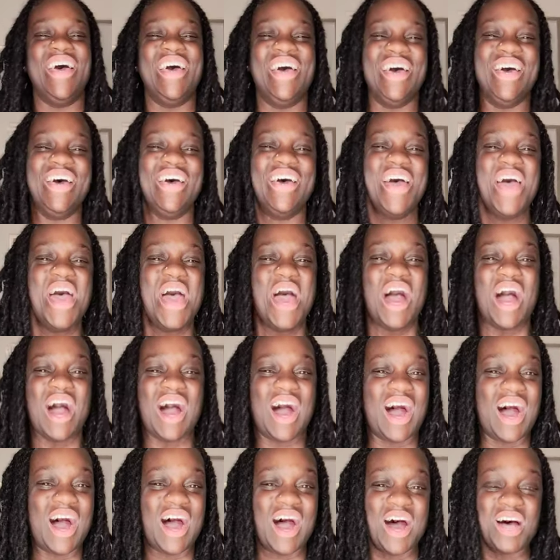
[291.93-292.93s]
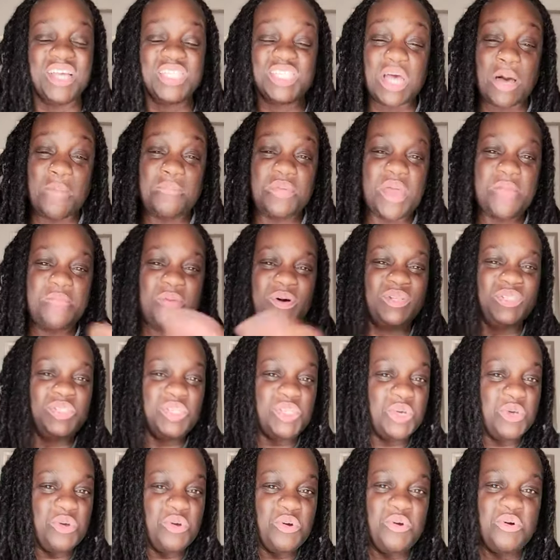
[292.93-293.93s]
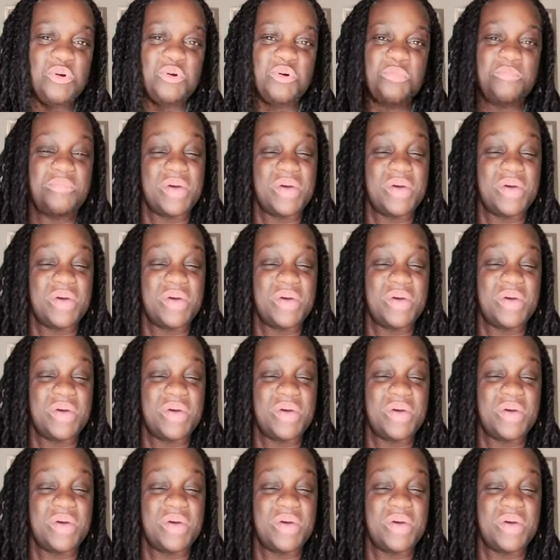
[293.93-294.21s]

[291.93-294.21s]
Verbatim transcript: uh, some people do better with